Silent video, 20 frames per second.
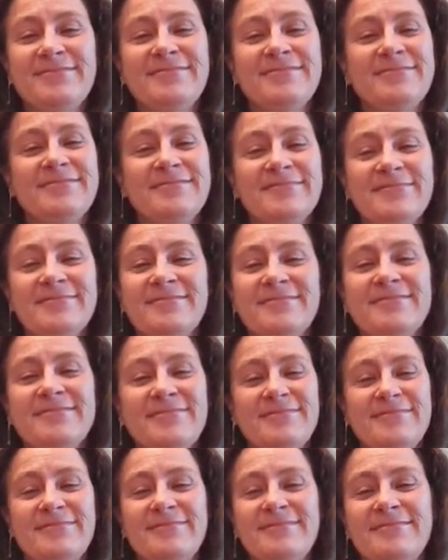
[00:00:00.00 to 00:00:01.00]

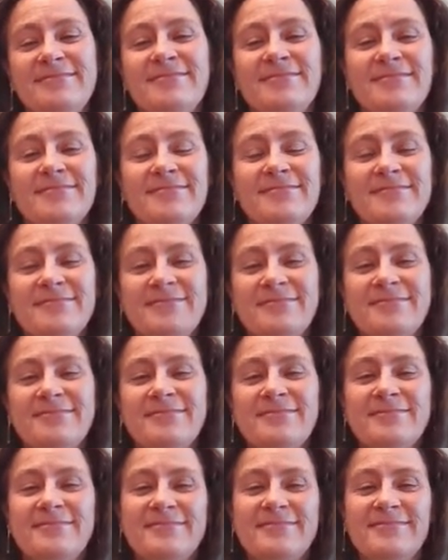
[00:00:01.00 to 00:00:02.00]

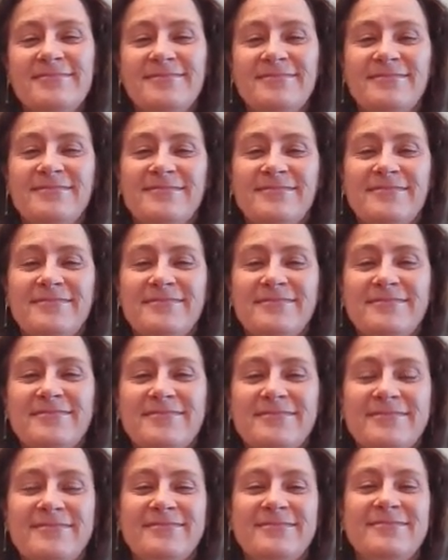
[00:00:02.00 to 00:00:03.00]

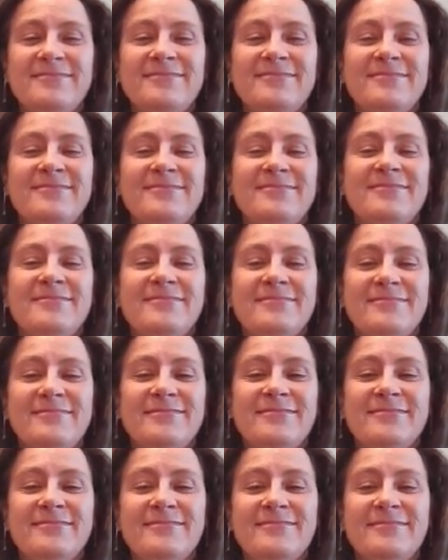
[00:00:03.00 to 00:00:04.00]

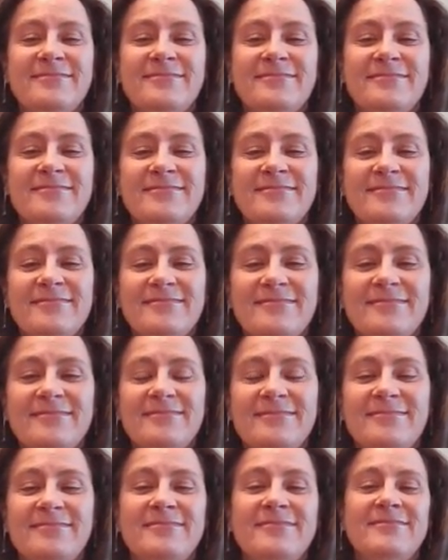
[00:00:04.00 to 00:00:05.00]

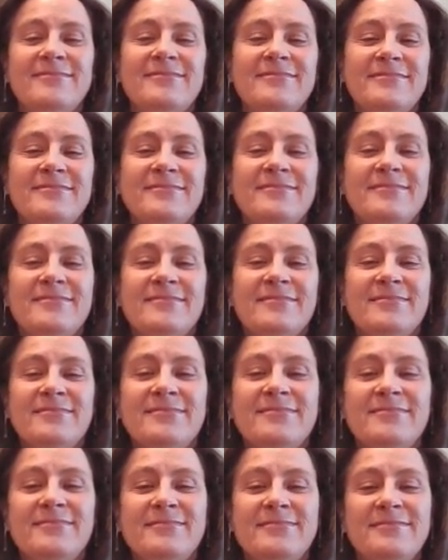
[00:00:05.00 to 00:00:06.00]

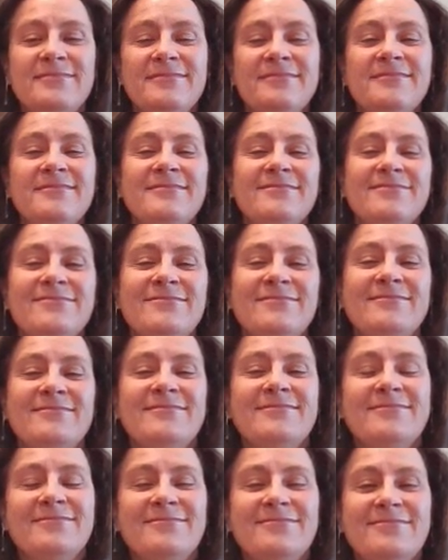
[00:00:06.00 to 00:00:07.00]

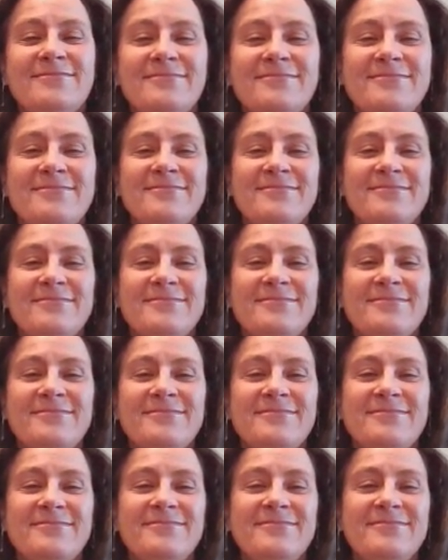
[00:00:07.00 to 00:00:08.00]
[no speech]